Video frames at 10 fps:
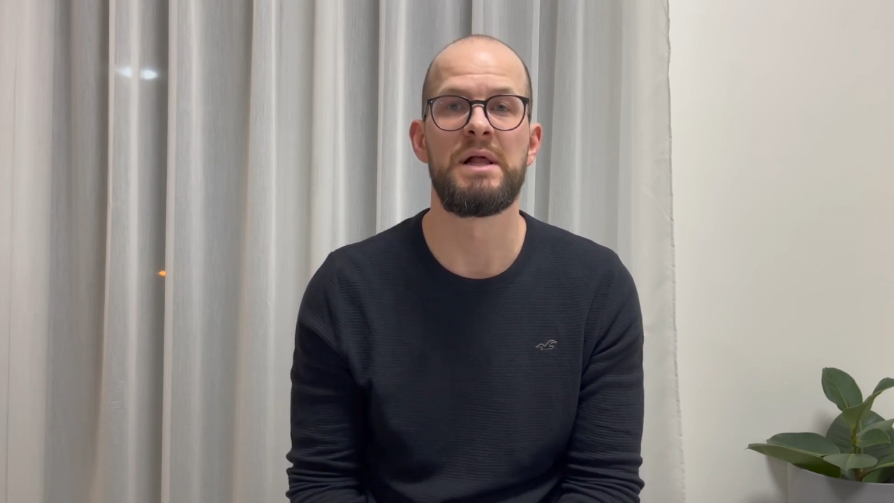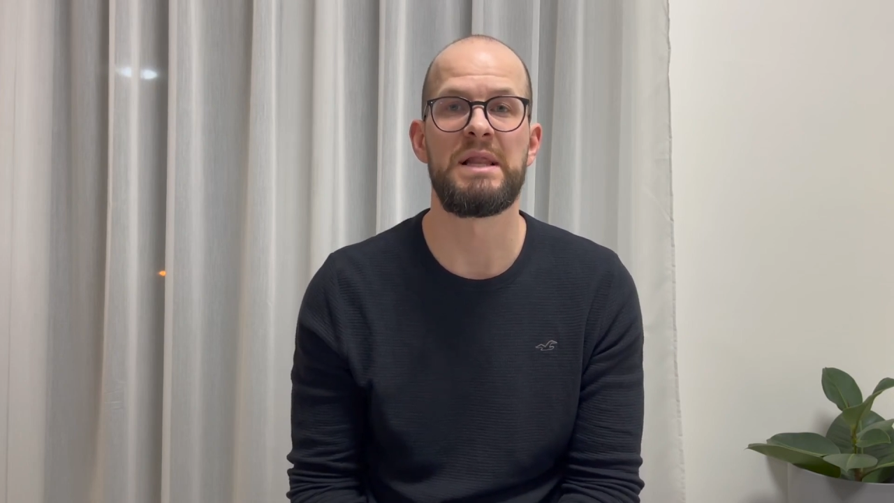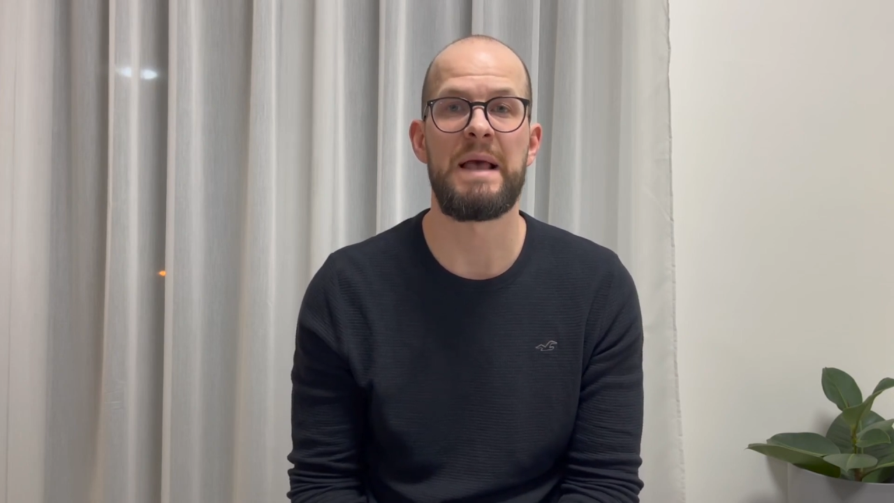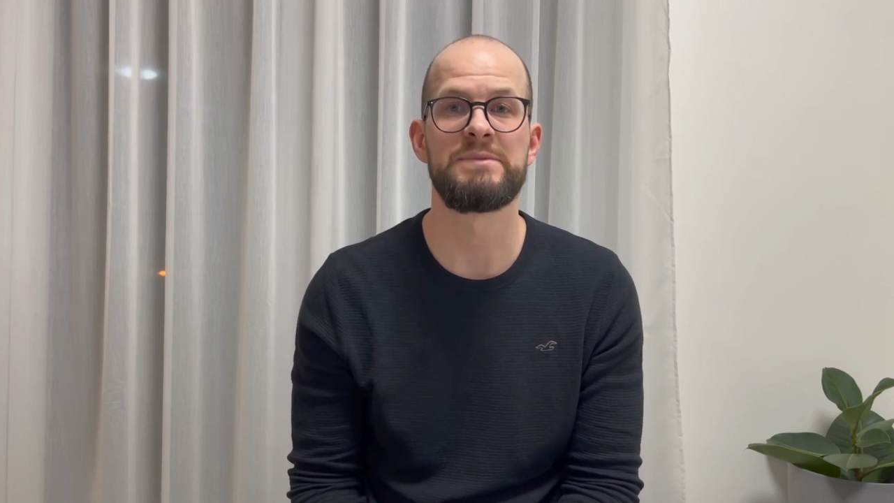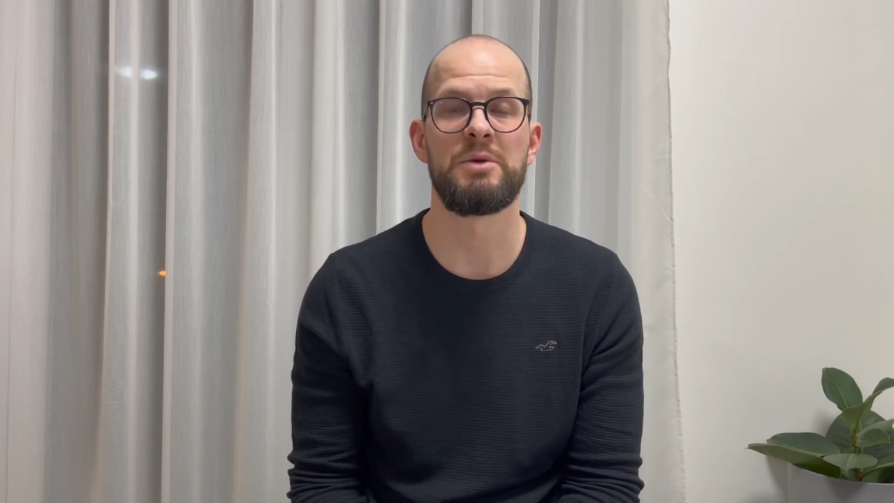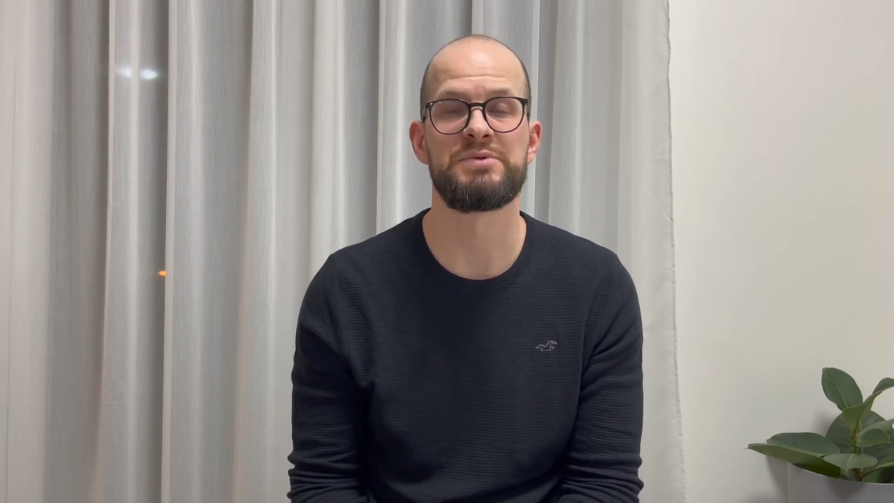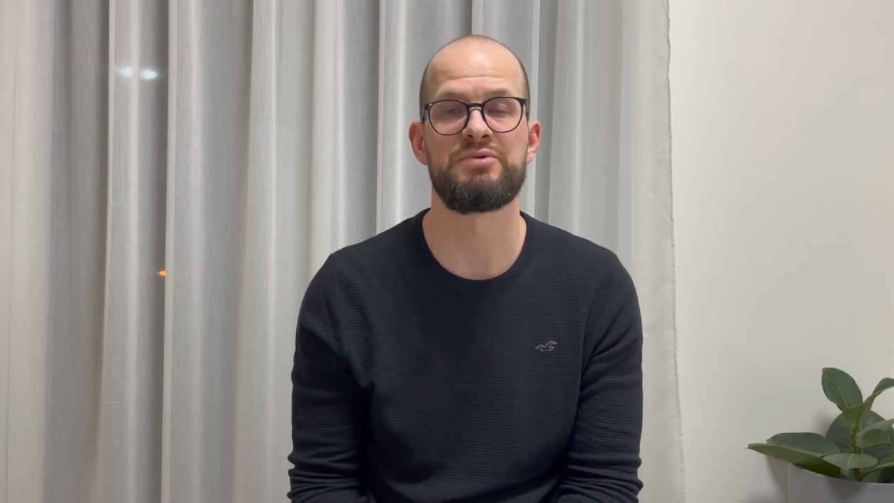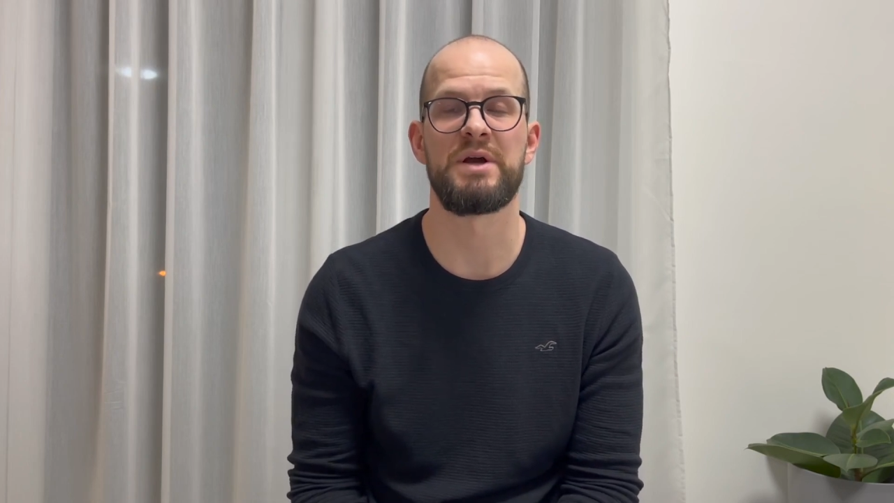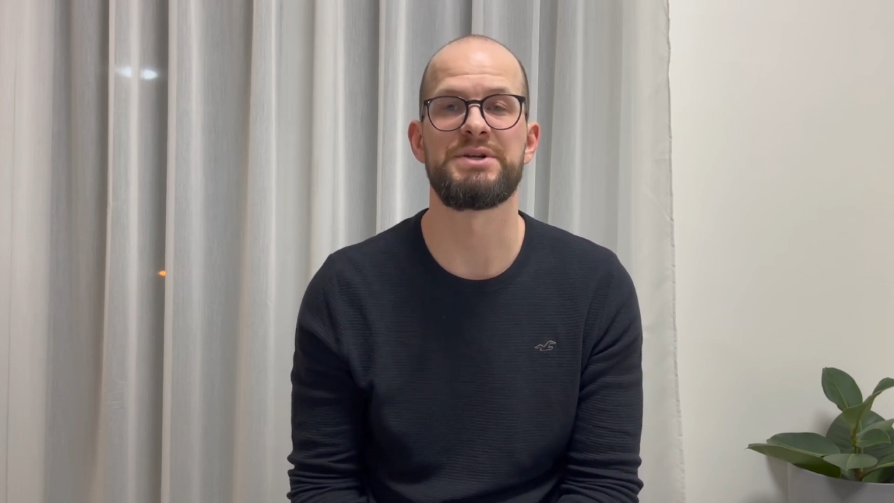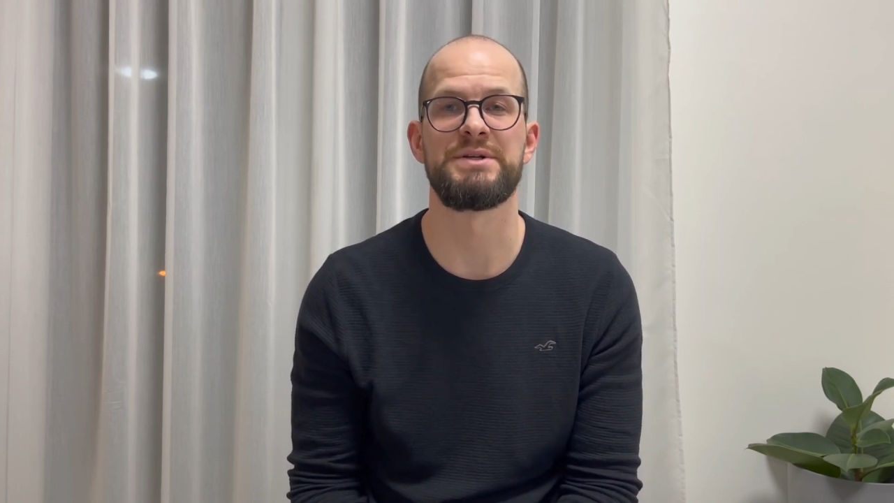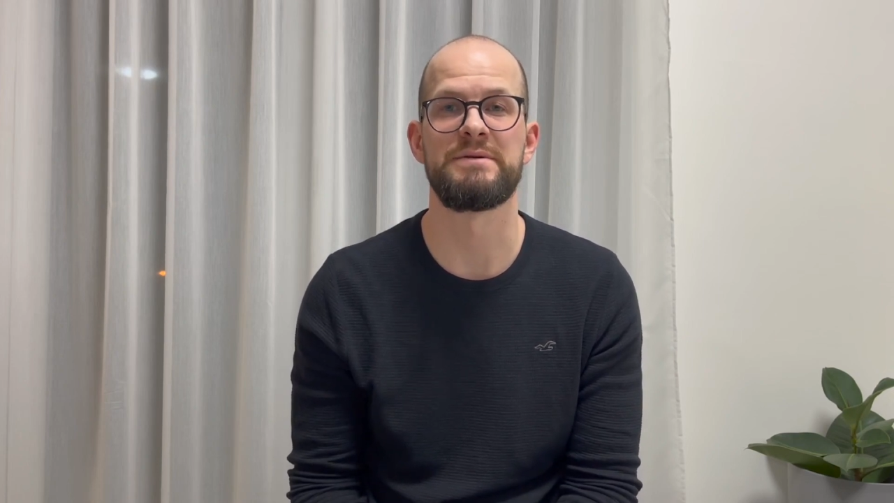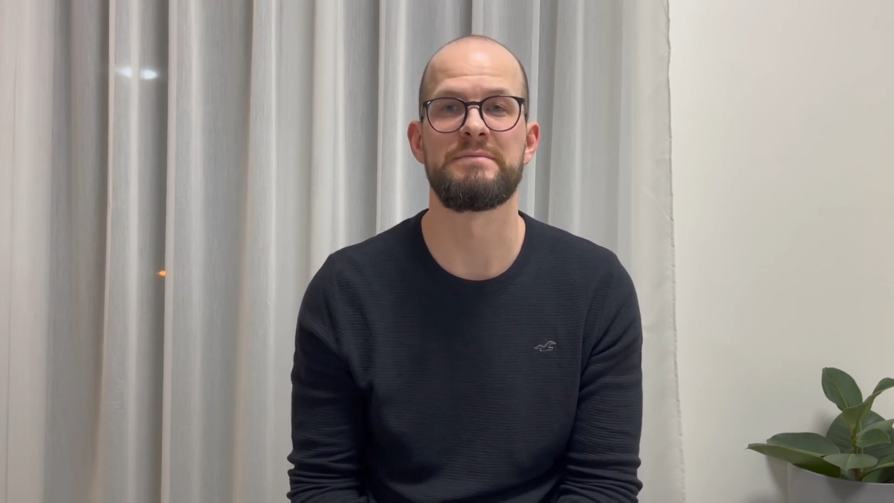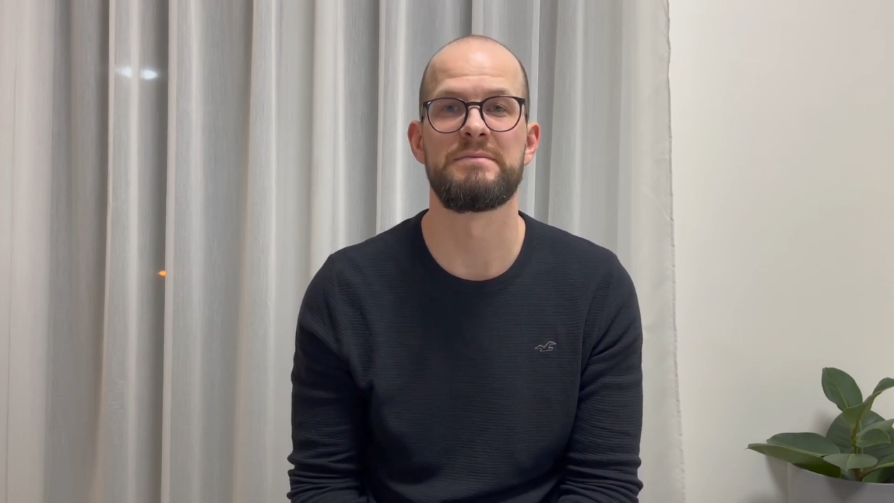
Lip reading: lamps obstruction.